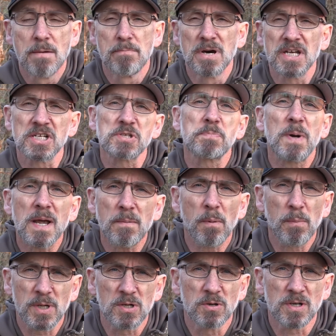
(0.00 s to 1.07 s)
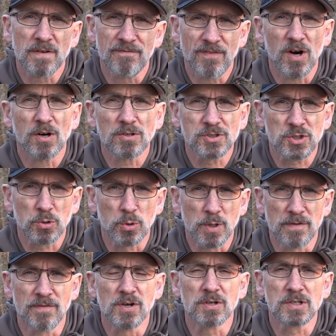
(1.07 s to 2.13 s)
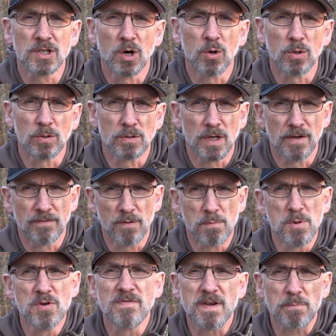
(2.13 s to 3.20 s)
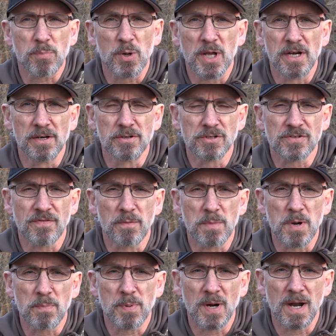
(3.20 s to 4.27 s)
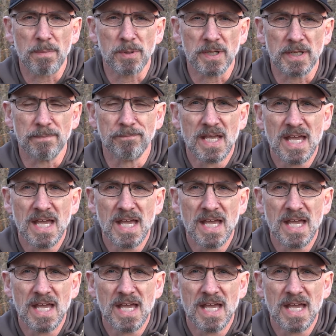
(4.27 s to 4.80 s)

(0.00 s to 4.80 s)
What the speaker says: but it's probably going to fall short of your goal of removing predators from your property.